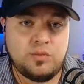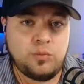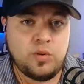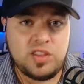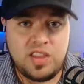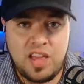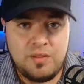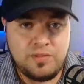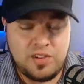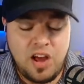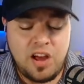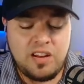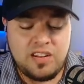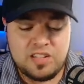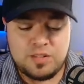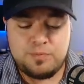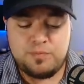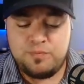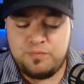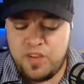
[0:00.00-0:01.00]
What they've done
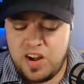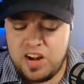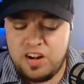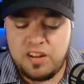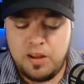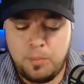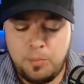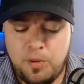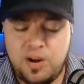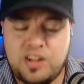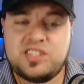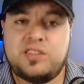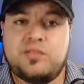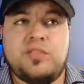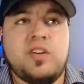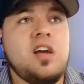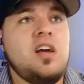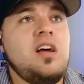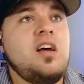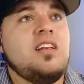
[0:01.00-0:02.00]
is fairly impressive.
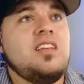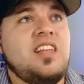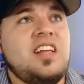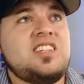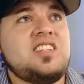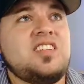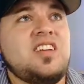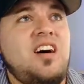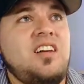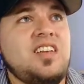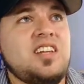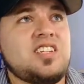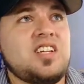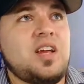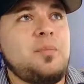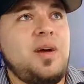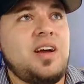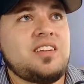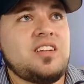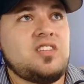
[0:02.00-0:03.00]
Let's uh let's get
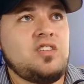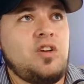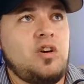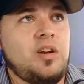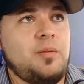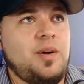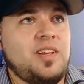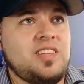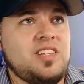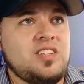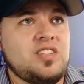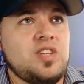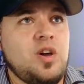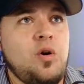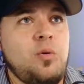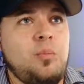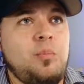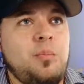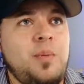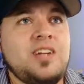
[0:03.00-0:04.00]
back to talking about this though.
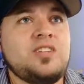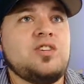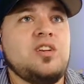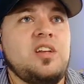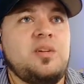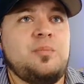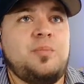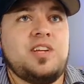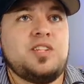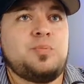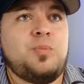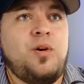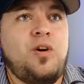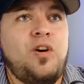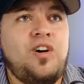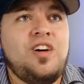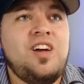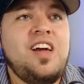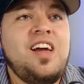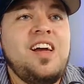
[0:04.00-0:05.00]
Major League
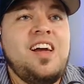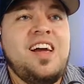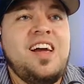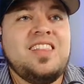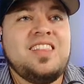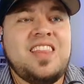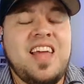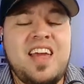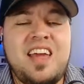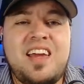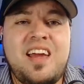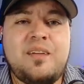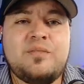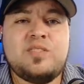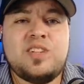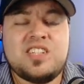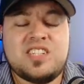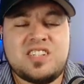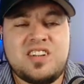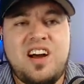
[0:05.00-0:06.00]
Baseball, they have
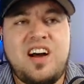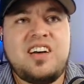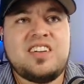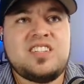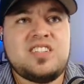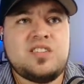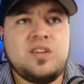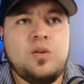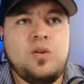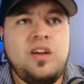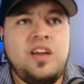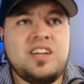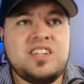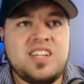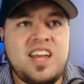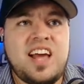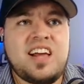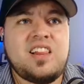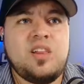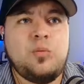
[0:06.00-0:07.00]
discussed
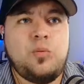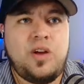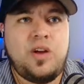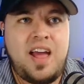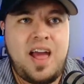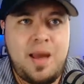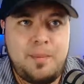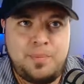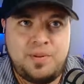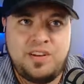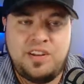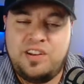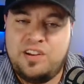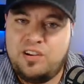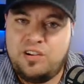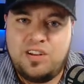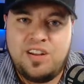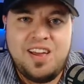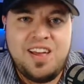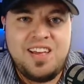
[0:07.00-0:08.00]
exactly what happened
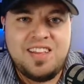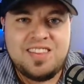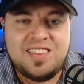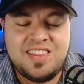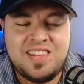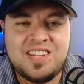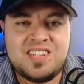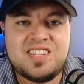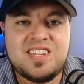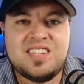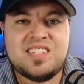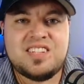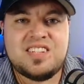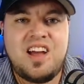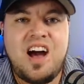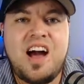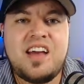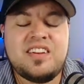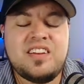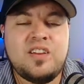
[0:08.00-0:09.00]
here. This is
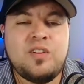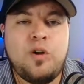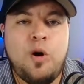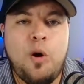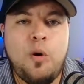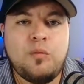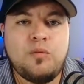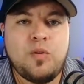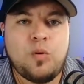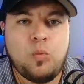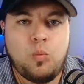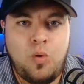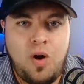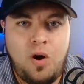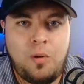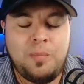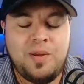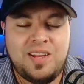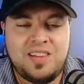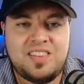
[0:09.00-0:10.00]
not an
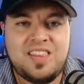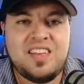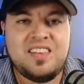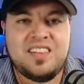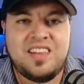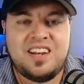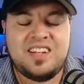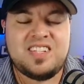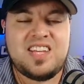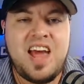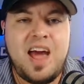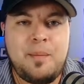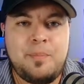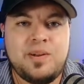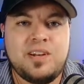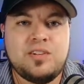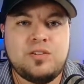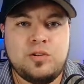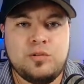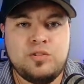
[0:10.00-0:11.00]
overwhelming thing that is
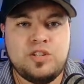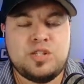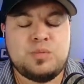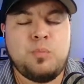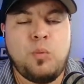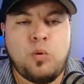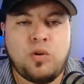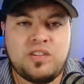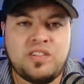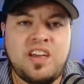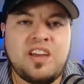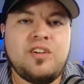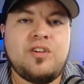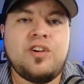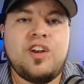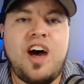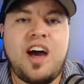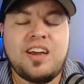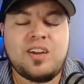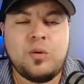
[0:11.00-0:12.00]
happening to the sport. They are
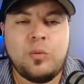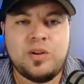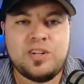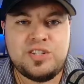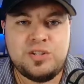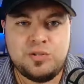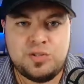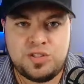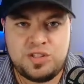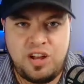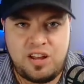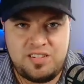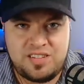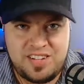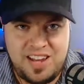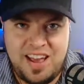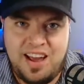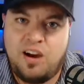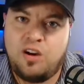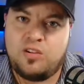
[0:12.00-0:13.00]
not going to shut
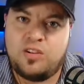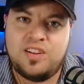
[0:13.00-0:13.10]
down.